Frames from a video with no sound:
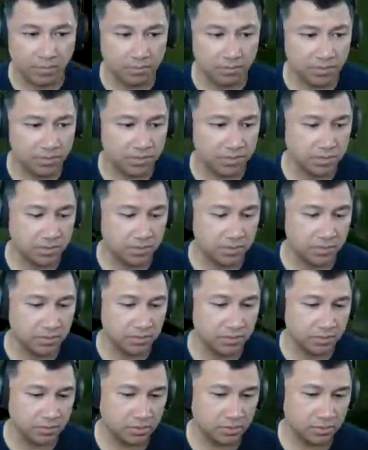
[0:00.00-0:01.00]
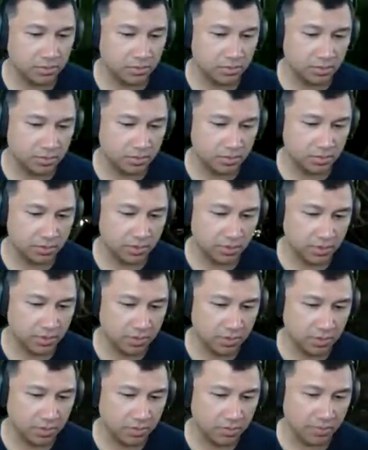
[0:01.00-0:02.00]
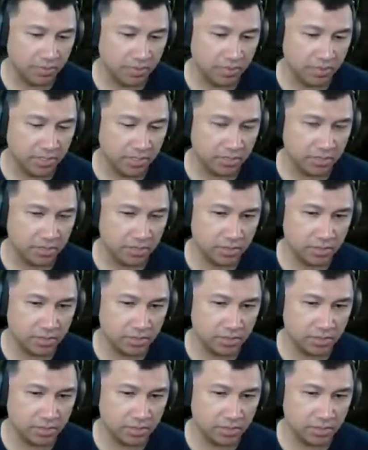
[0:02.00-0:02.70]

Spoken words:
Missile. Overheat. Turn the